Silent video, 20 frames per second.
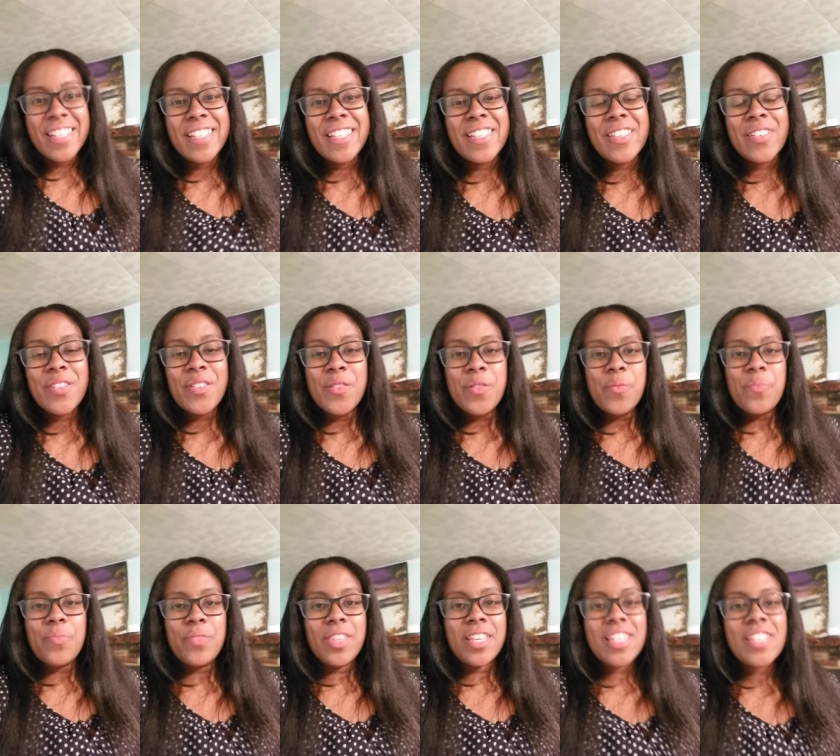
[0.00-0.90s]
So,
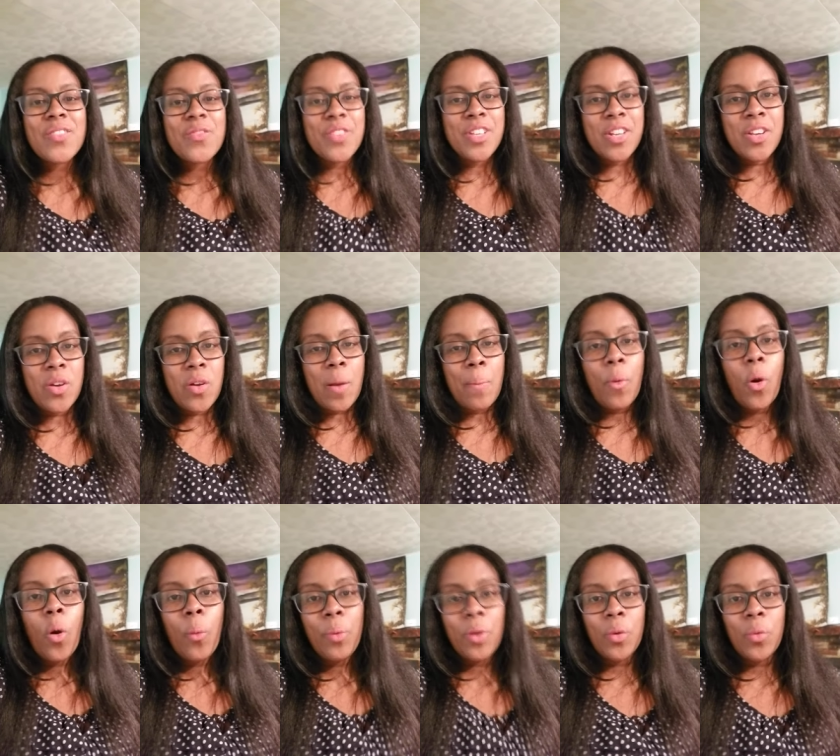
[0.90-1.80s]
this video I'm
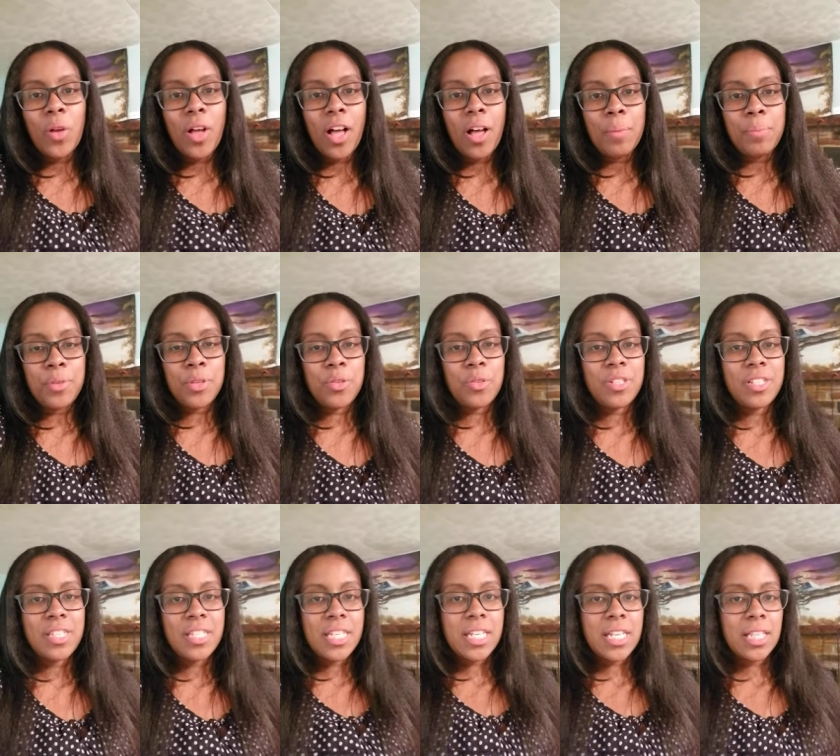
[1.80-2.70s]
hoping will help you to
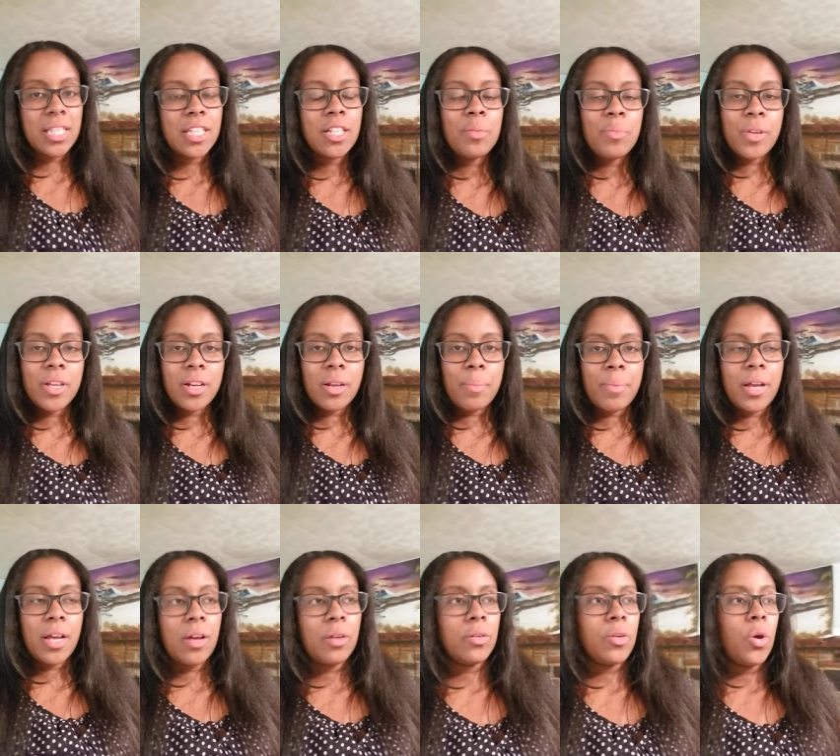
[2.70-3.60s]
see a little bit
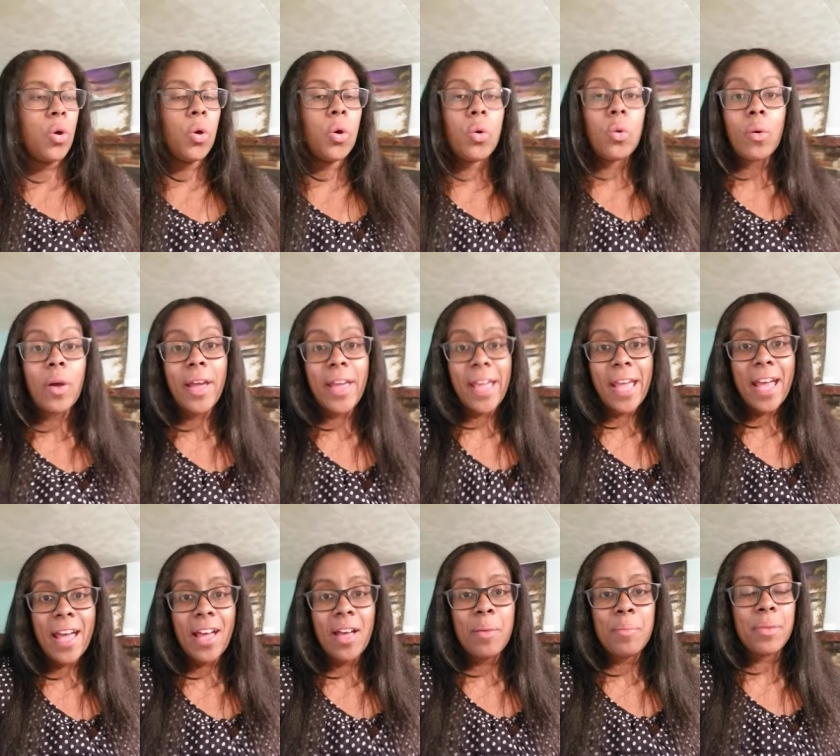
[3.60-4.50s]
about who I
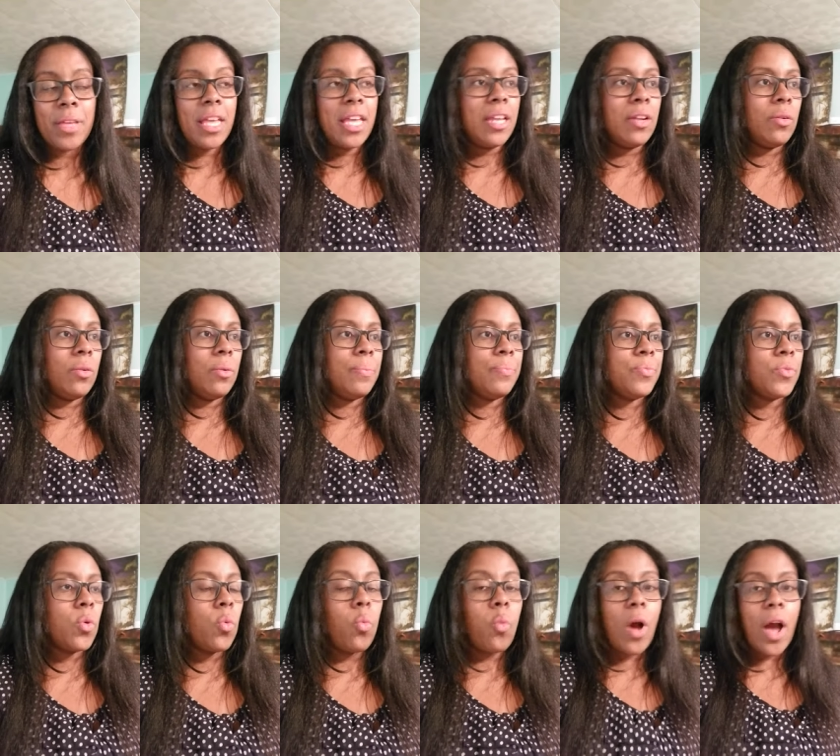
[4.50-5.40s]
am and
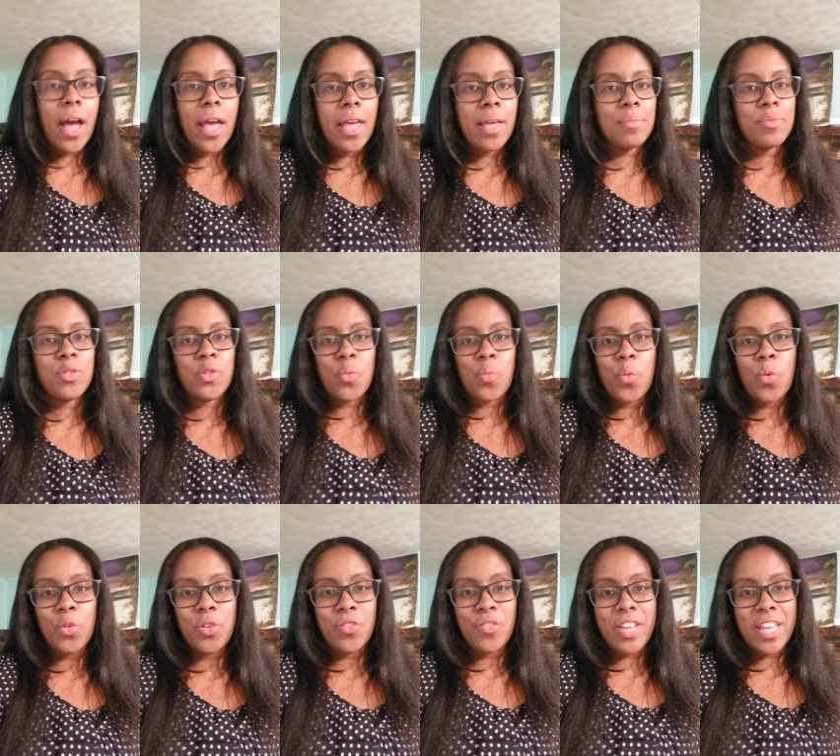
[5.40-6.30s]
why I'm so
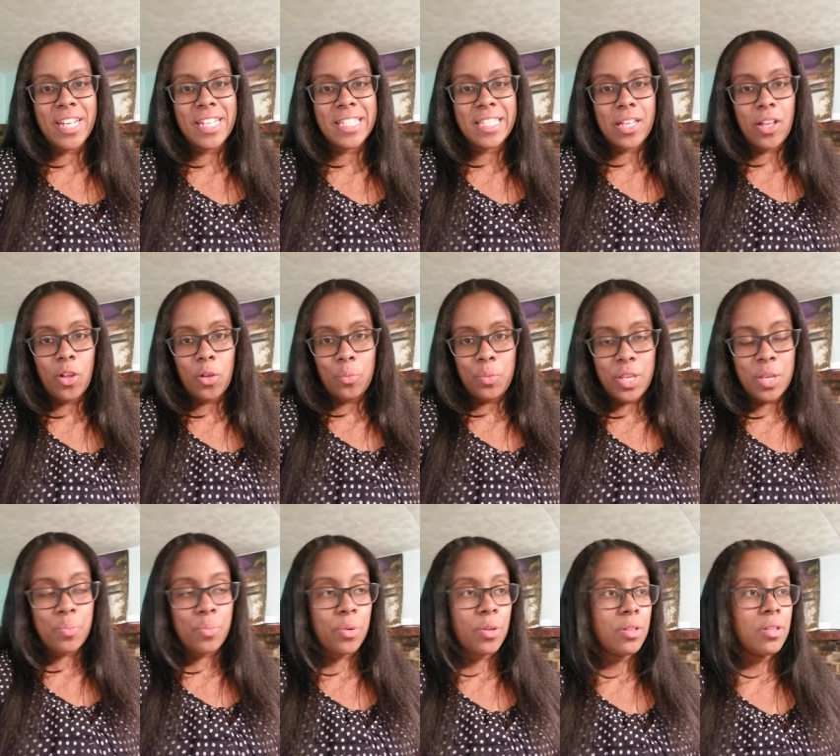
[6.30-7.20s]
motivated to help
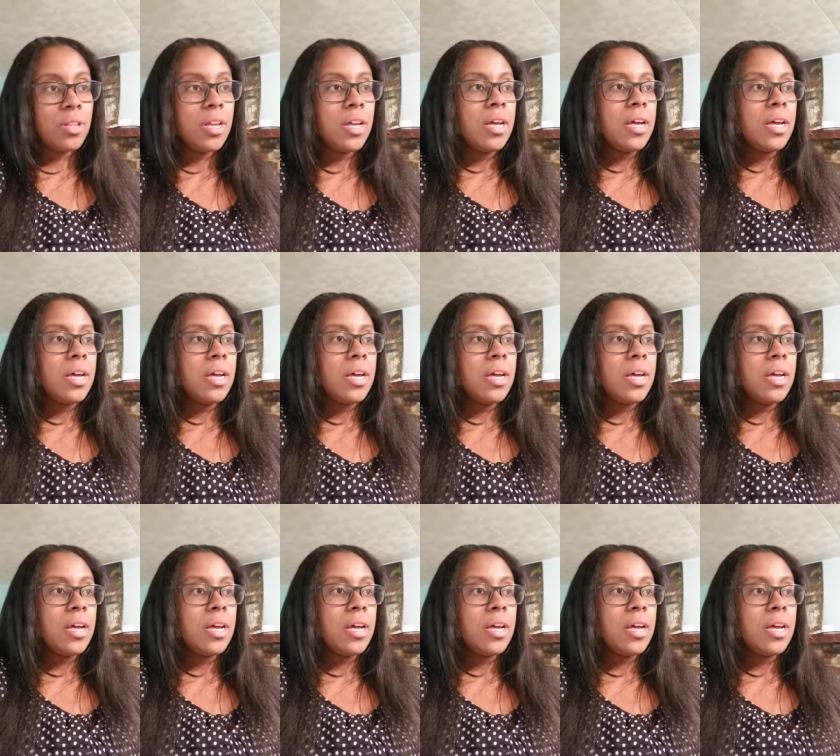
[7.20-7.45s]
people.